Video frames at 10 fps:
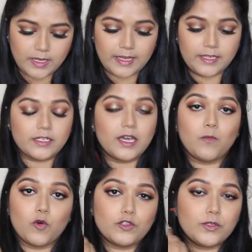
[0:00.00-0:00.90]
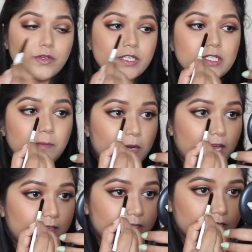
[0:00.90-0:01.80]
And I'm also going to
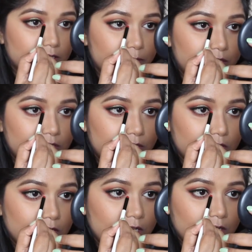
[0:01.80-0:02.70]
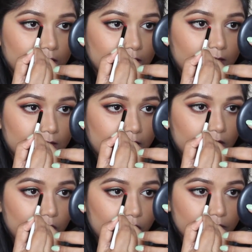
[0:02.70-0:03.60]
apply that a bit on the
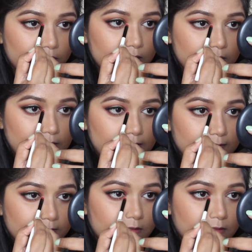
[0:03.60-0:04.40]
inner corners,